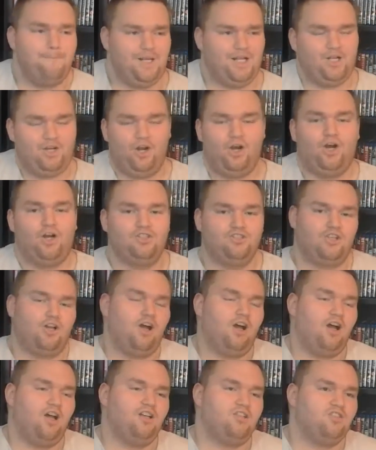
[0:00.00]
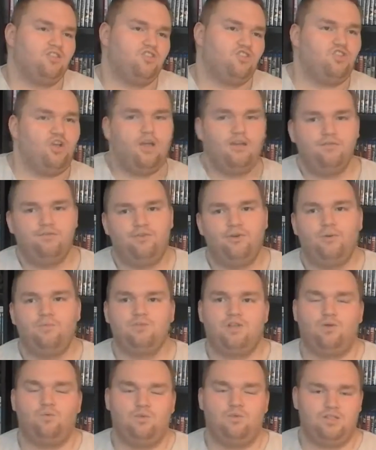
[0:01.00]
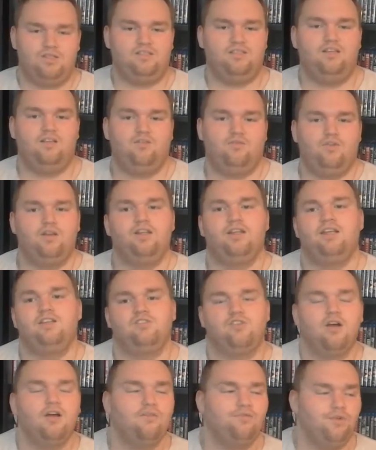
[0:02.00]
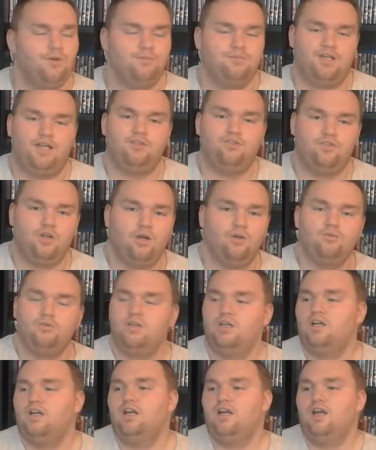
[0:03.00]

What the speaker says: because certain films I want to see in 3D, certain films I don't,